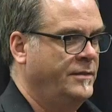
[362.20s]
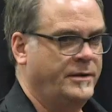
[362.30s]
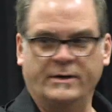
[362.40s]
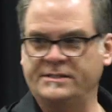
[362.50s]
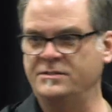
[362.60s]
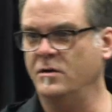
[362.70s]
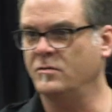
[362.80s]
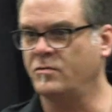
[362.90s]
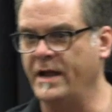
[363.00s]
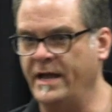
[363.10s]
There is no
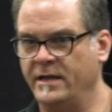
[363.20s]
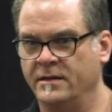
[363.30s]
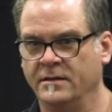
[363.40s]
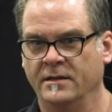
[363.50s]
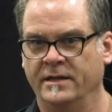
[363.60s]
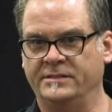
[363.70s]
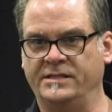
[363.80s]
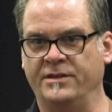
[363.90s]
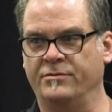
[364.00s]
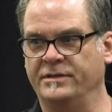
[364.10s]
gray. It's
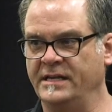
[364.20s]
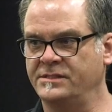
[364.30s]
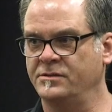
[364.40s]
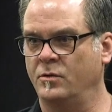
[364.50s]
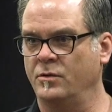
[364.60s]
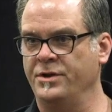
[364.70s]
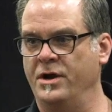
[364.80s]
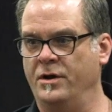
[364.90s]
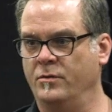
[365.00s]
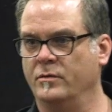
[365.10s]
either yes or
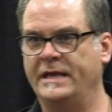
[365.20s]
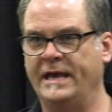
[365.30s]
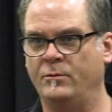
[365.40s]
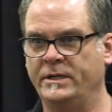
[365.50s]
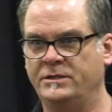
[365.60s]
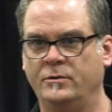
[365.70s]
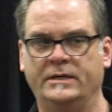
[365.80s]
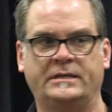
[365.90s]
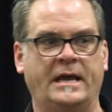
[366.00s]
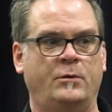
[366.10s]
no. Can we do
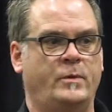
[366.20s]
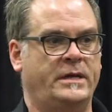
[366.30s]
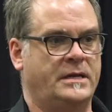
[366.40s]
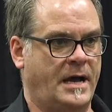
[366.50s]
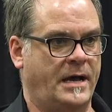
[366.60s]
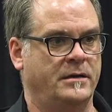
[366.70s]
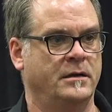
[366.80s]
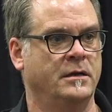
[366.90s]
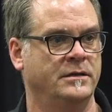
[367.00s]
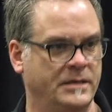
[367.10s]
it? Can we not?
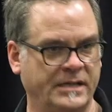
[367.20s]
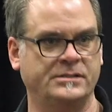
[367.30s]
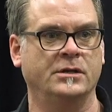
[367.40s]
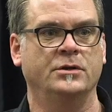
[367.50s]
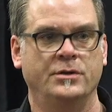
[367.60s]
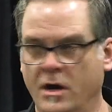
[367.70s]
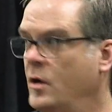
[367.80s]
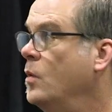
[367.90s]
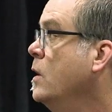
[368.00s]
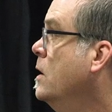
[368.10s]
Yes,
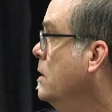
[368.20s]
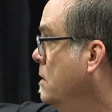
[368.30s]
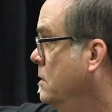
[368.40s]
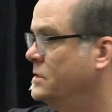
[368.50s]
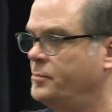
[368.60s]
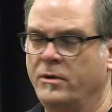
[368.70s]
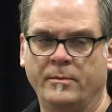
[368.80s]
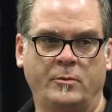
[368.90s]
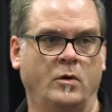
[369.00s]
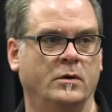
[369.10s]
no.
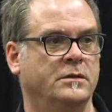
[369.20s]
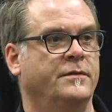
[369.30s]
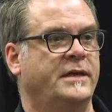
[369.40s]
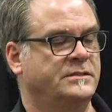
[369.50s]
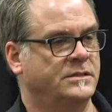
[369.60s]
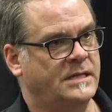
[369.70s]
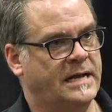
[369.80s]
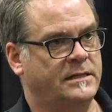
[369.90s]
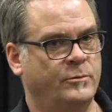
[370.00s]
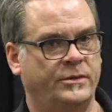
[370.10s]
Supreme Court, that's
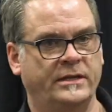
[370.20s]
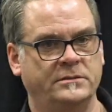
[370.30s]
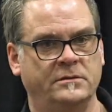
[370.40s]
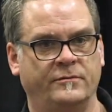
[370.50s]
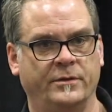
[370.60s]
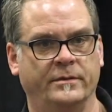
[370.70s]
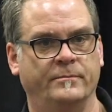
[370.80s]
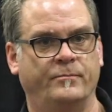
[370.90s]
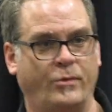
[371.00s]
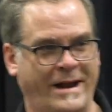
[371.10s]
exactly what they do for the
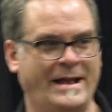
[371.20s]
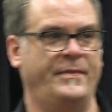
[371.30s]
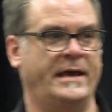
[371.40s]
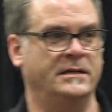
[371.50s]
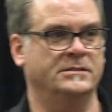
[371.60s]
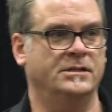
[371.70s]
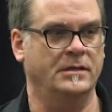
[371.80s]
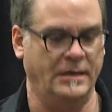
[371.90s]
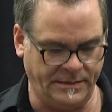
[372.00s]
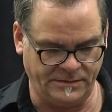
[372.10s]
brand that is the
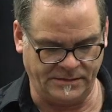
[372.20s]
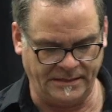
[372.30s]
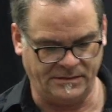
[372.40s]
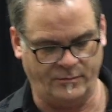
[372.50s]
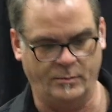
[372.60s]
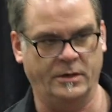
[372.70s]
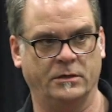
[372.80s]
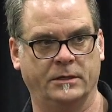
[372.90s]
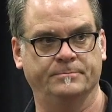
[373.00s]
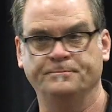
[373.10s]
United States of
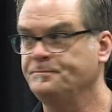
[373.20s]
America.